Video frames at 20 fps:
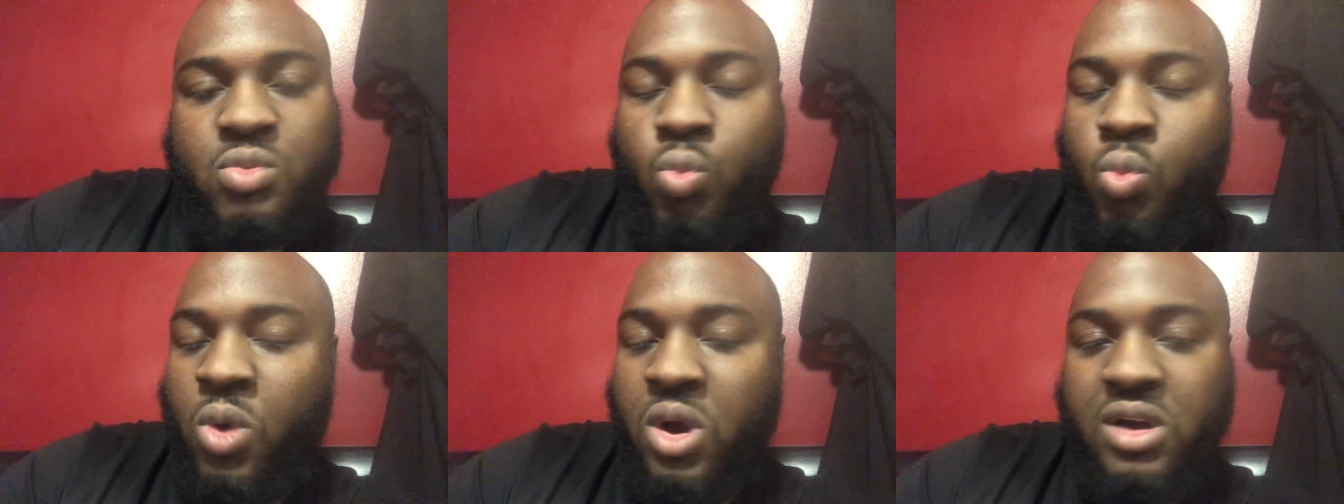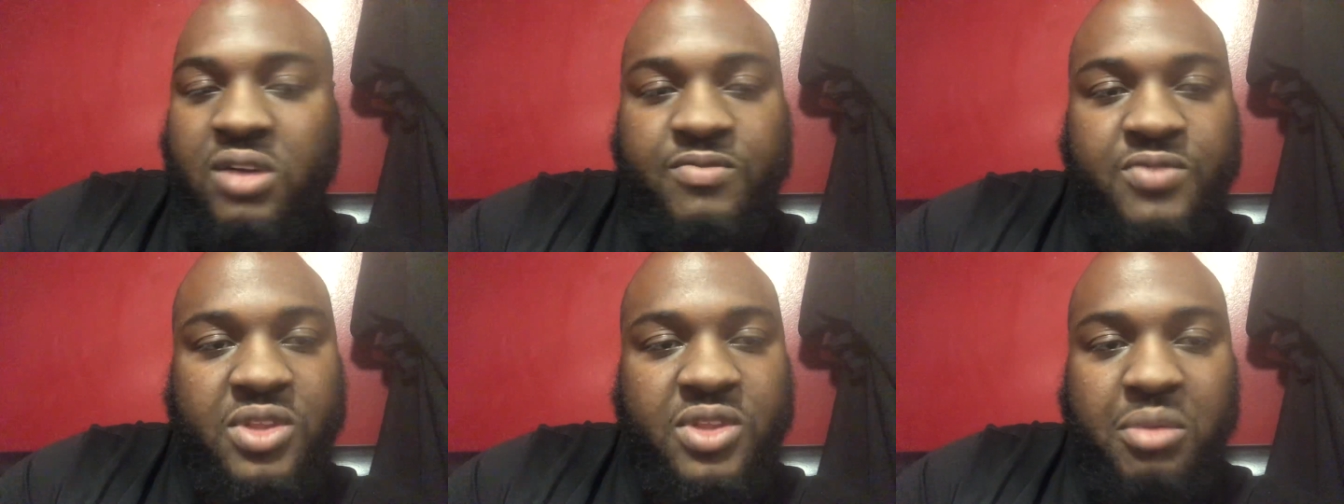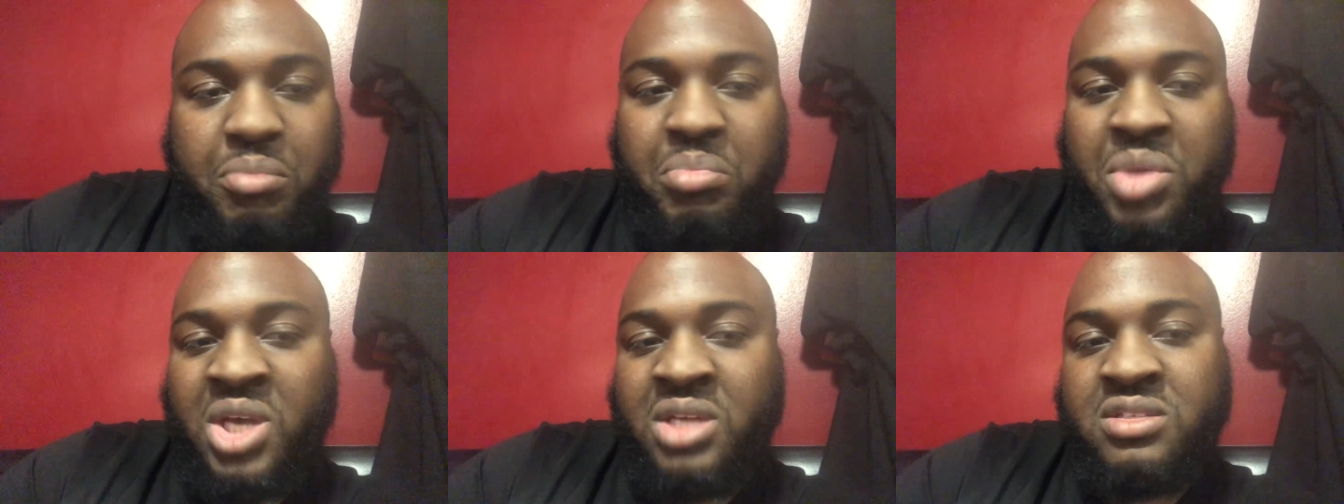one of the
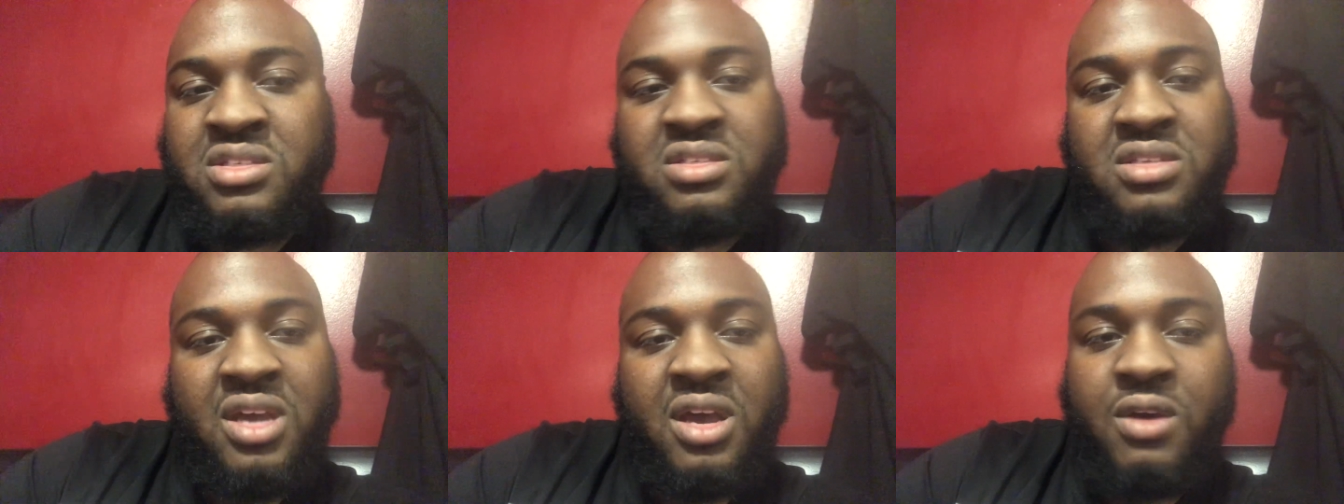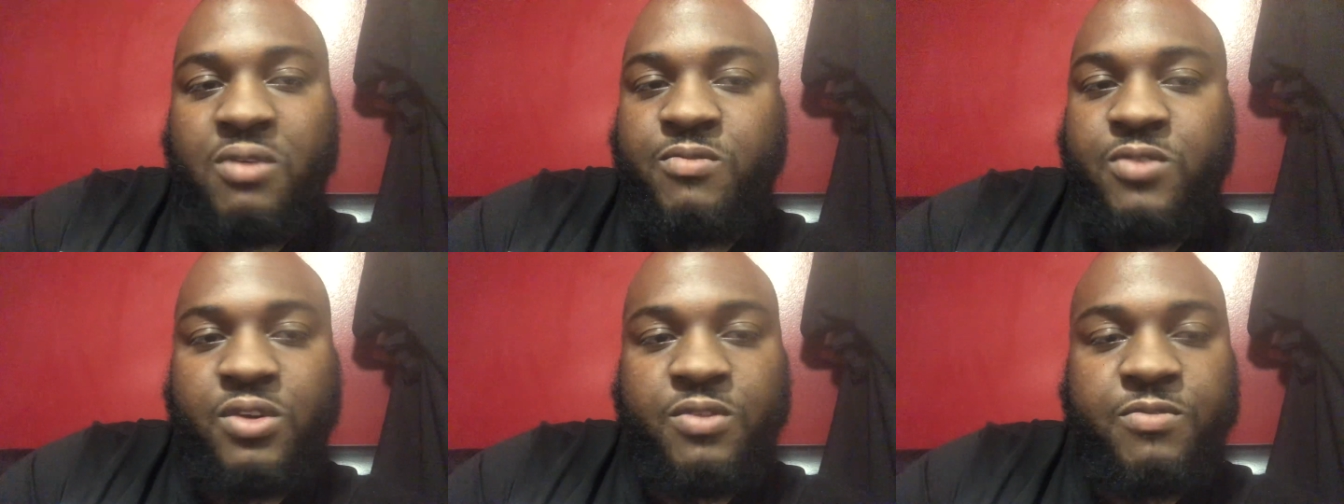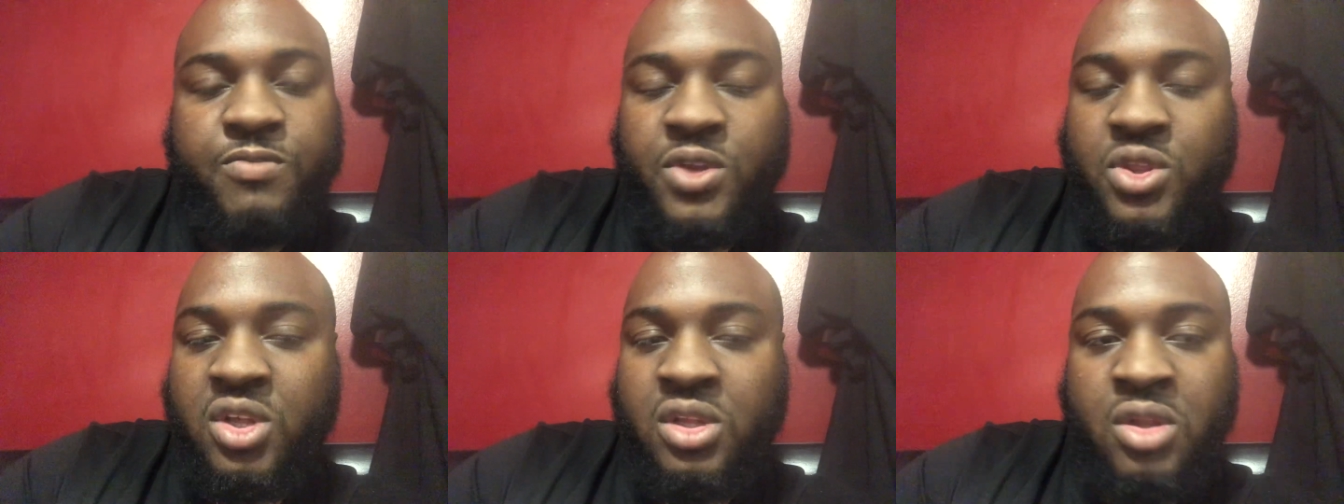best ever
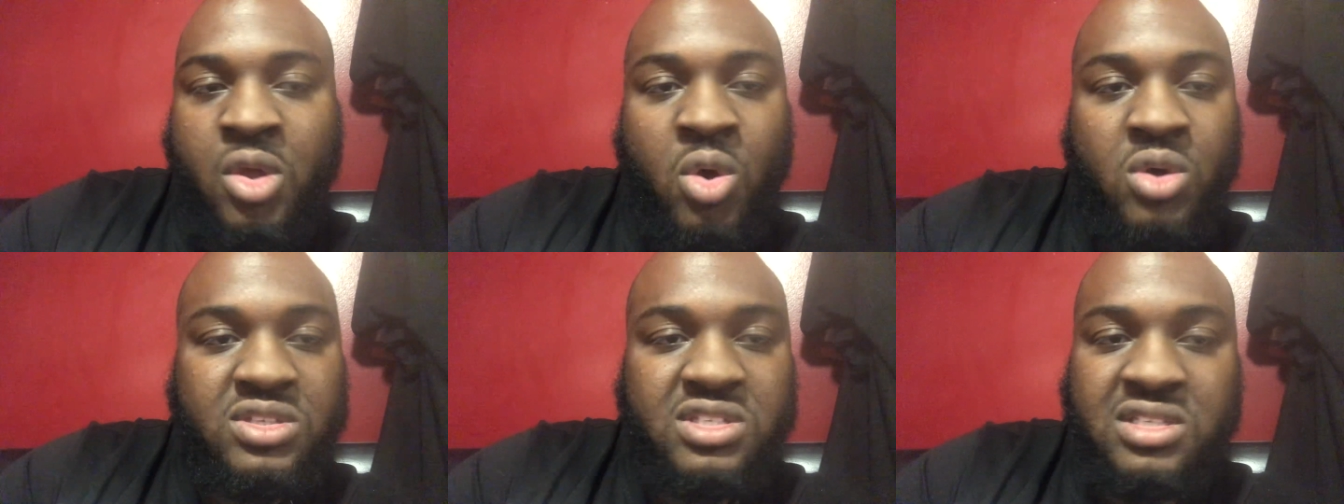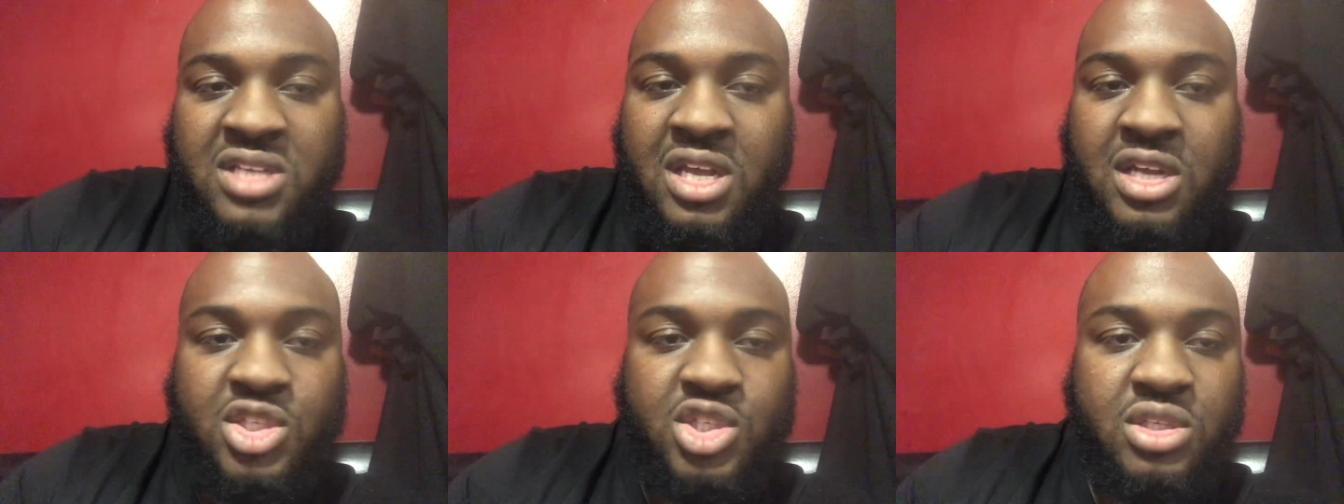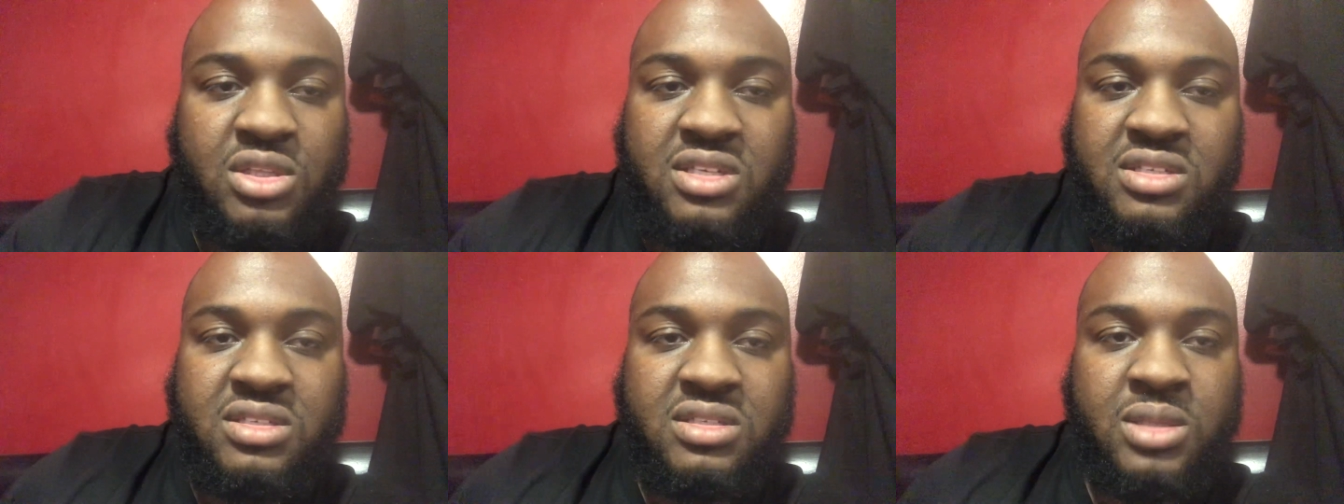for the Los
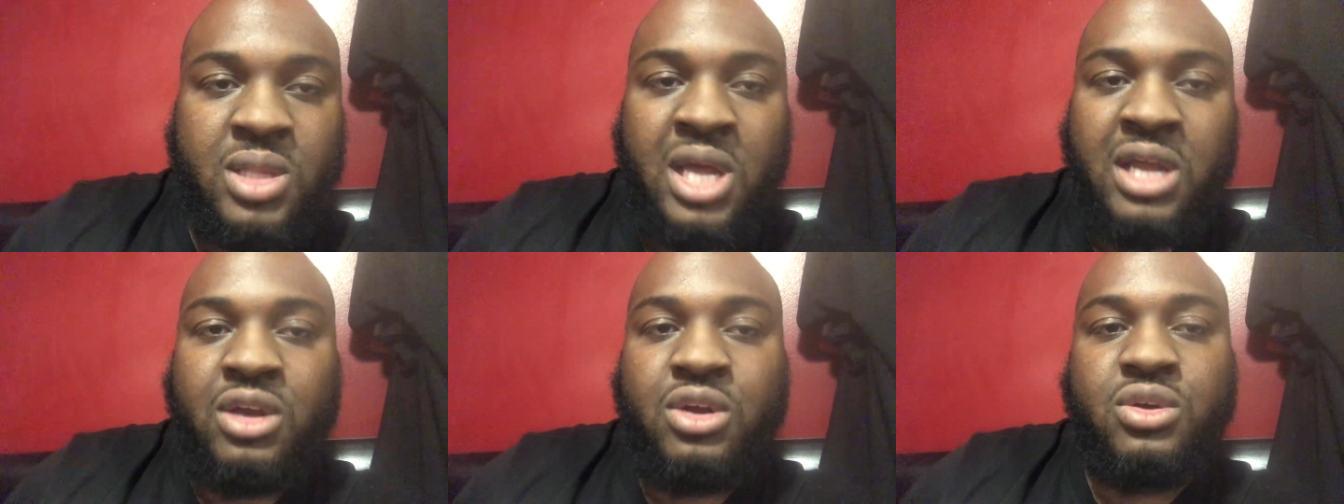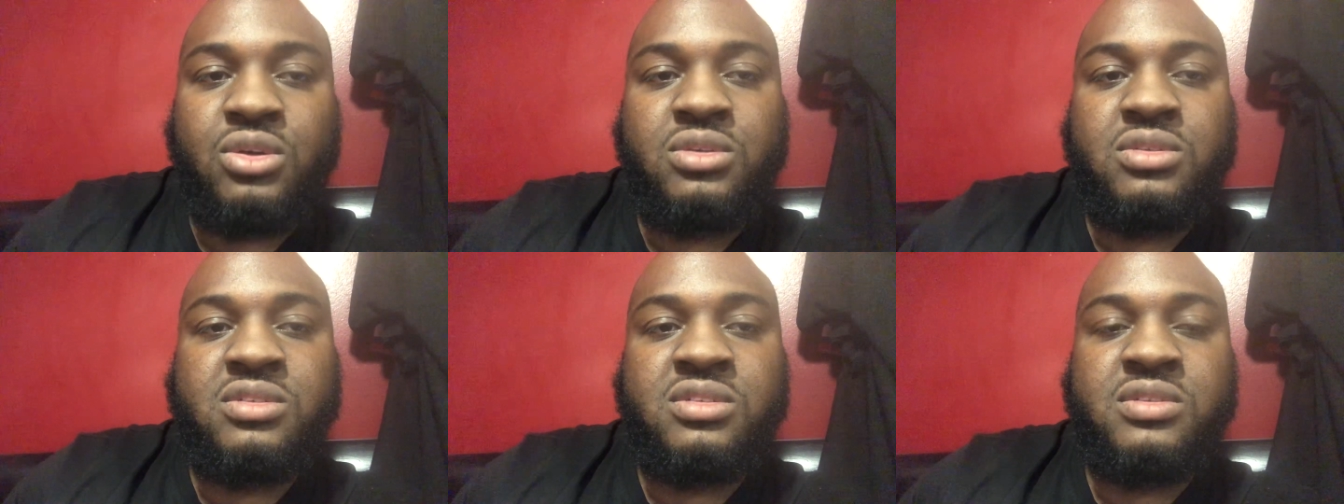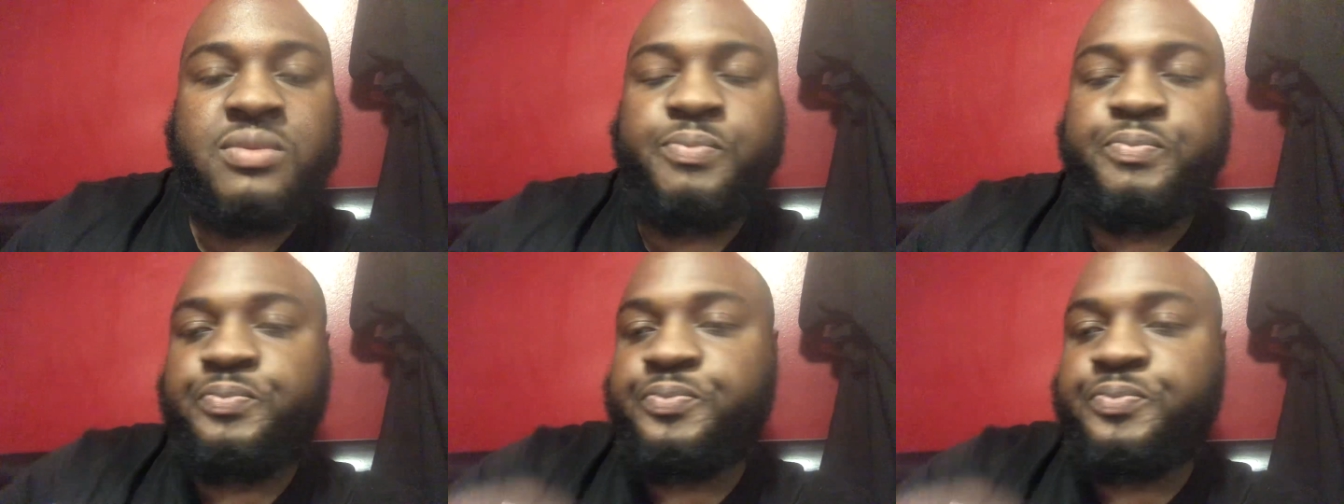Angeles Lakers.